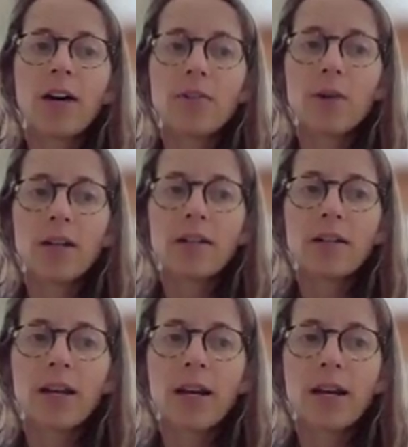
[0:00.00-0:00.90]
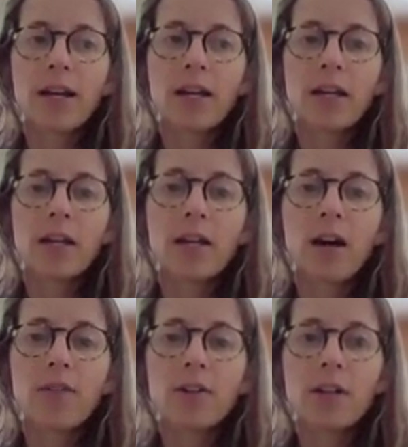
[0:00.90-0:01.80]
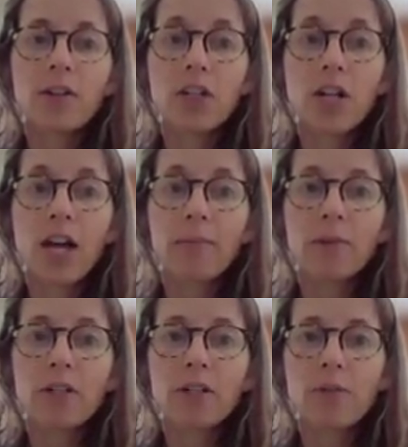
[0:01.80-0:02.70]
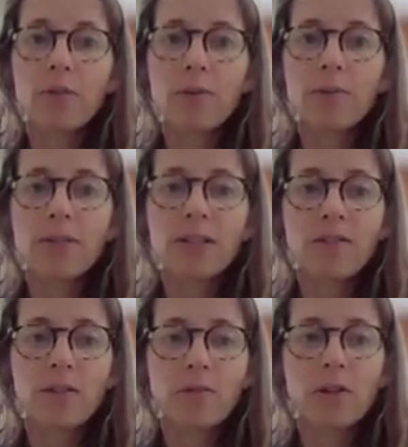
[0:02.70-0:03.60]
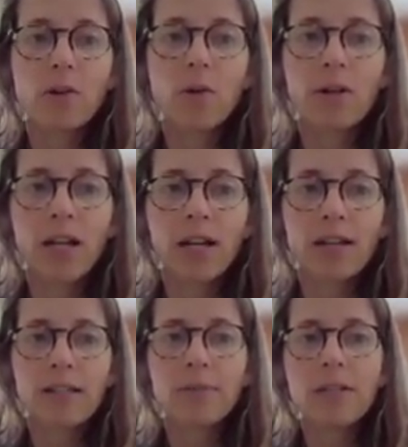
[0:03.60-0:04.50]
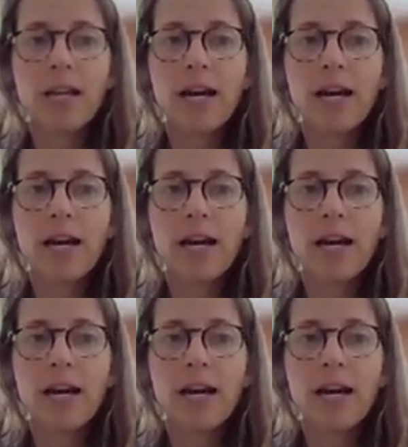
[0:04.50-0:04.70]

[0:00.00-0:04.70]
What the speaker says: cover one that I covered in the chat, but just for purposes of the recording, somebody